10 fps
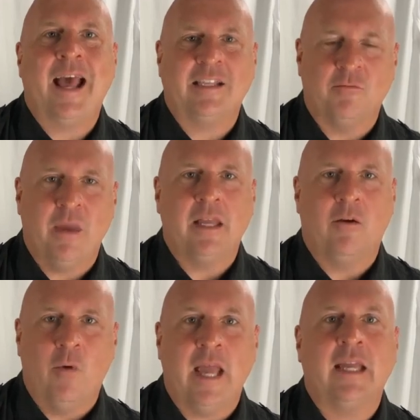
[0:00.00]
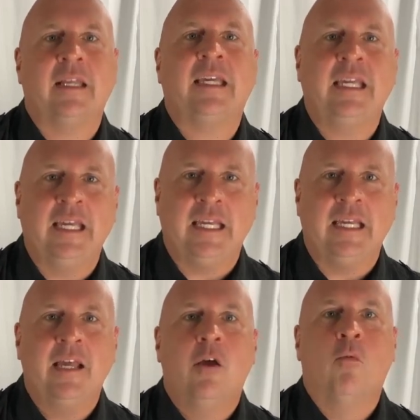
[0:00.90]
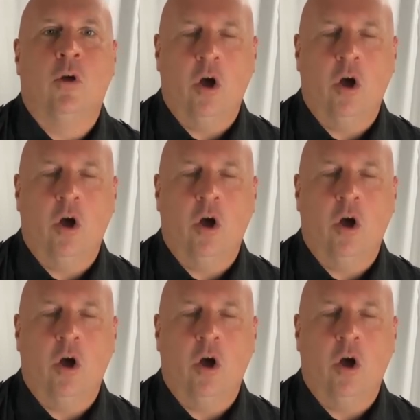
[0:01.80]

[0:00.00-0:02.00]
has made a way and He will